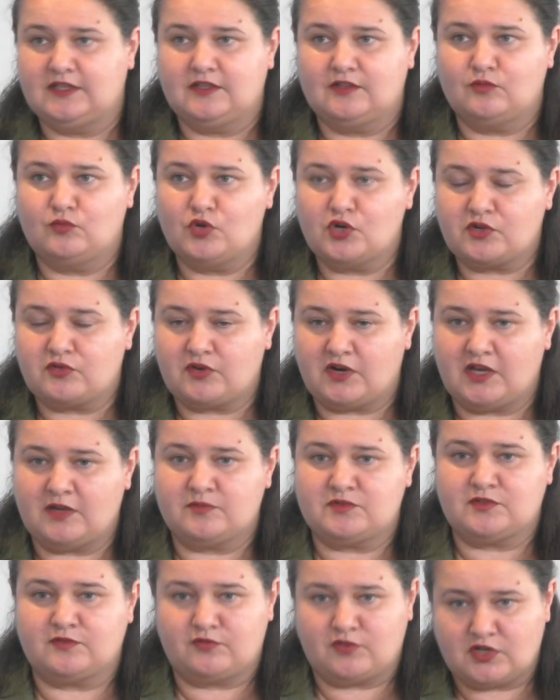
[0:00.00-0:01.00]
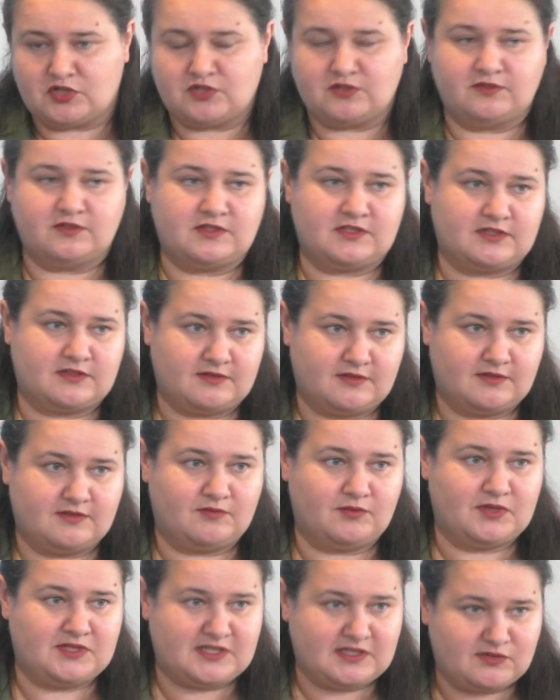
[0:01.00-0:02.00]
war crimes of Russians,
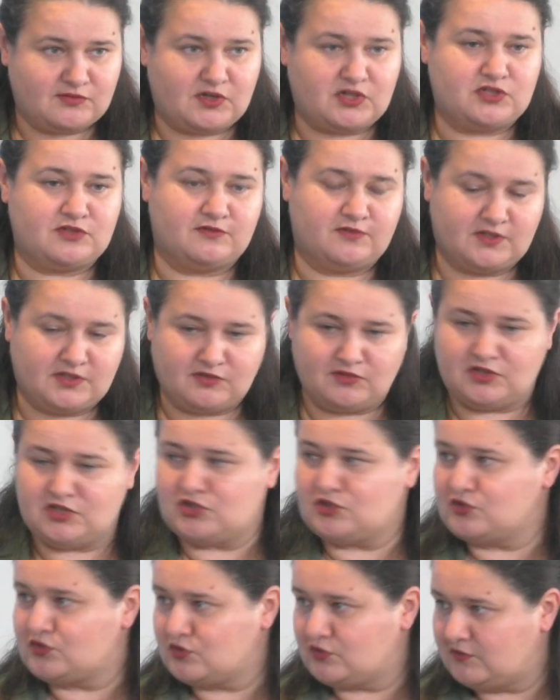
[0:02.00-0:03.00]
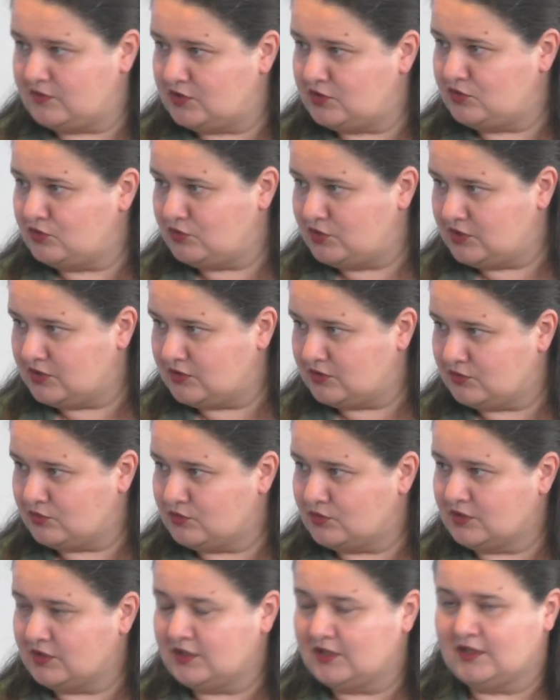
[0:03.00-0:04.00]
whether it's Russian Federation, Soviet Union,
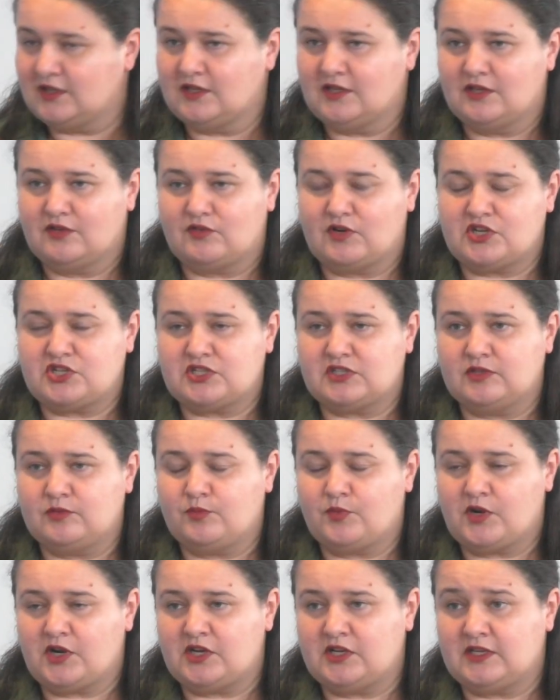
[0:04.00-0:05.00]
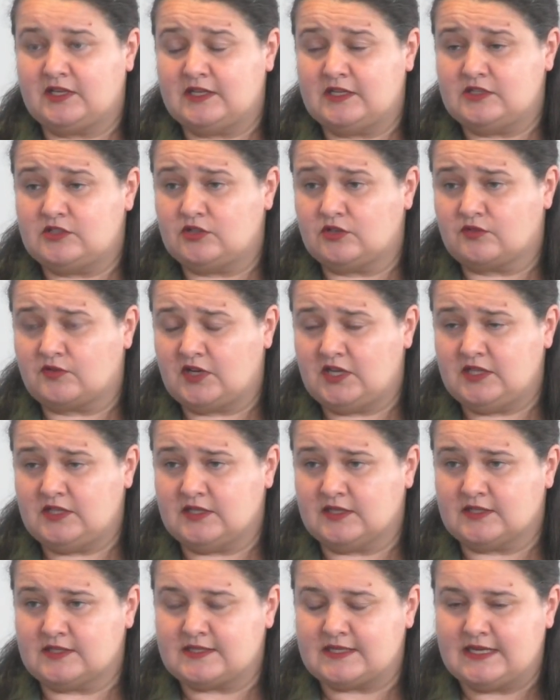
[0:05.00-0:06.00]
or Russian Empire against
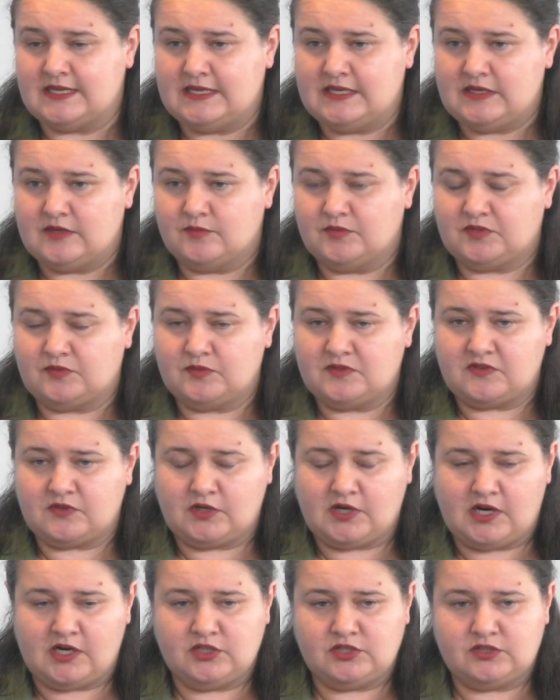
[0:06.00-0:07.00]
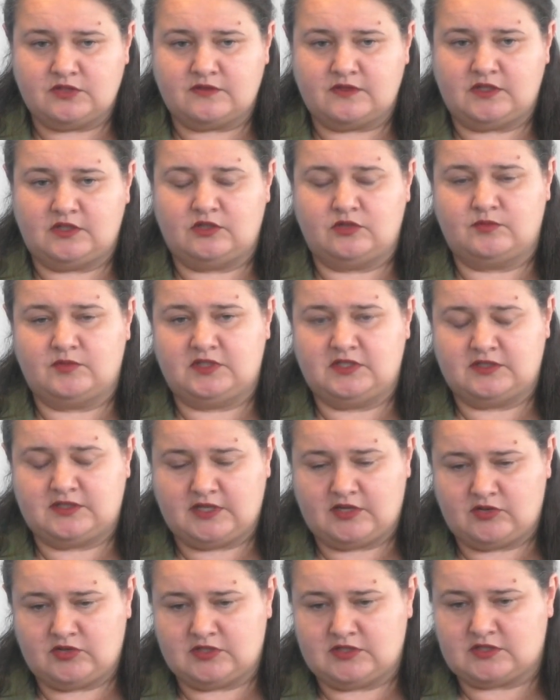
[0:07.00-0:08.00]
Ukrainians. But with regard to the
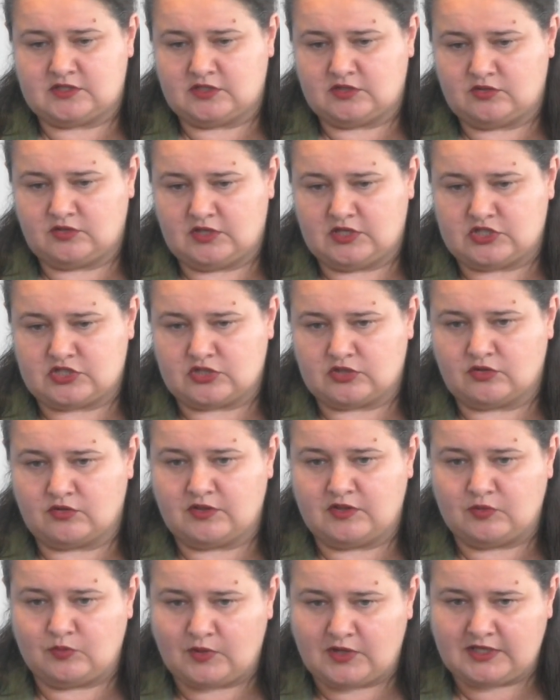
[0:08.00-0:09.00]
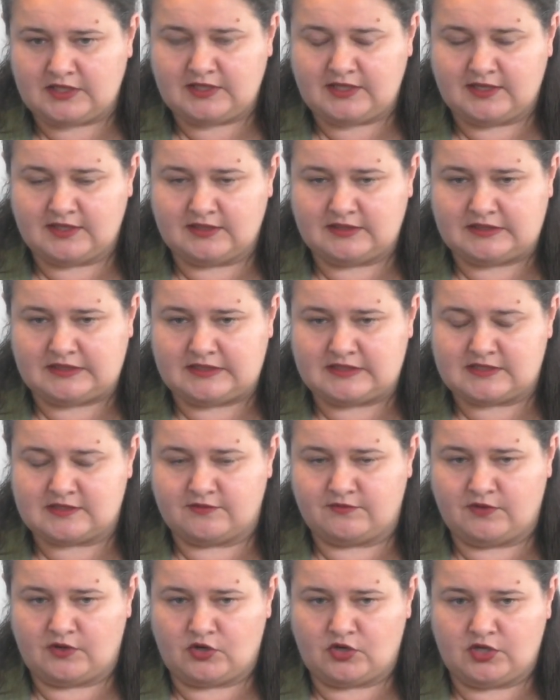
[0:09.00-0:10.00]
humanitarian situation, on the one hand, it's
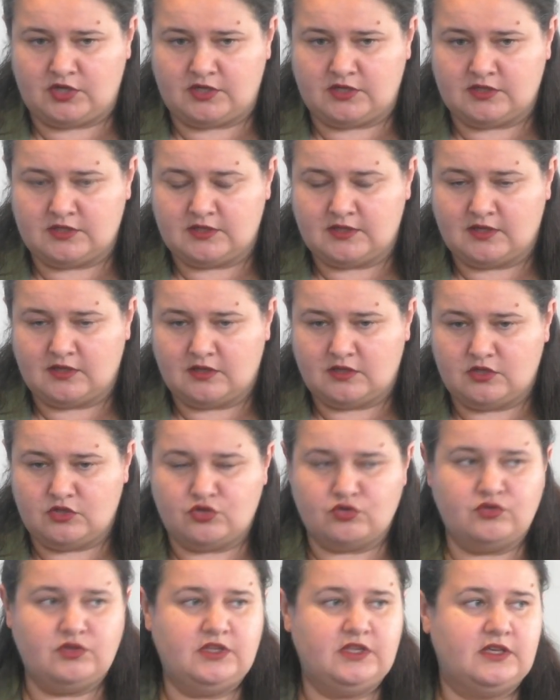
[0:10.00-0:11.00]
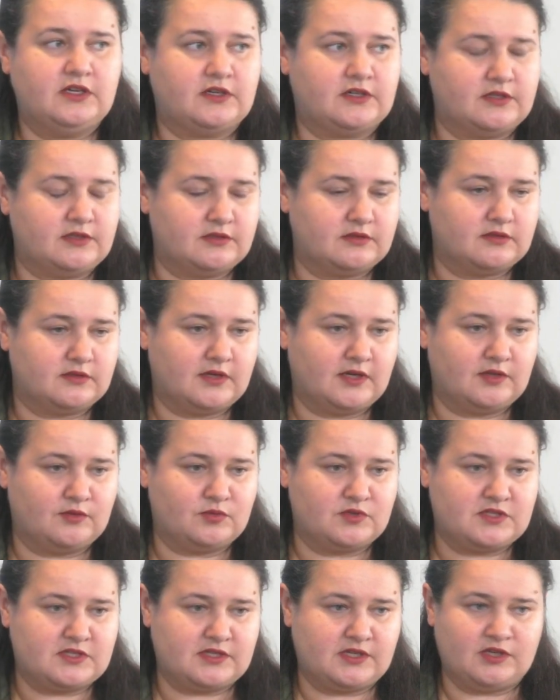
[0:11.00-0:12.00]
a very unique, I
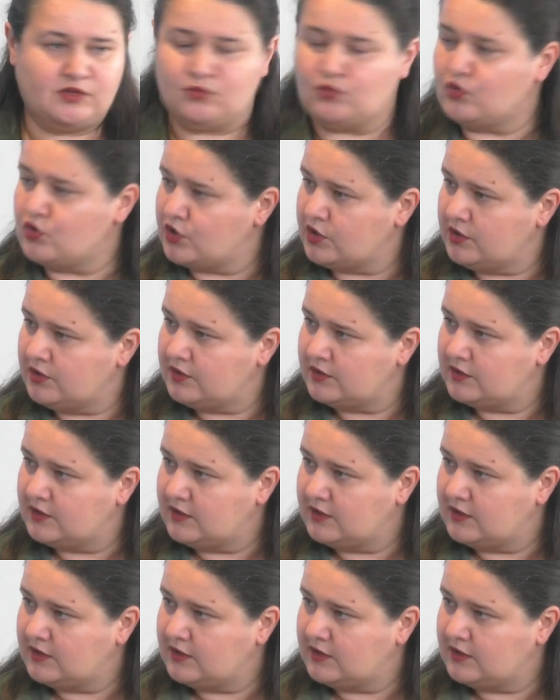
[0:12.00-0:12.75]
would say, war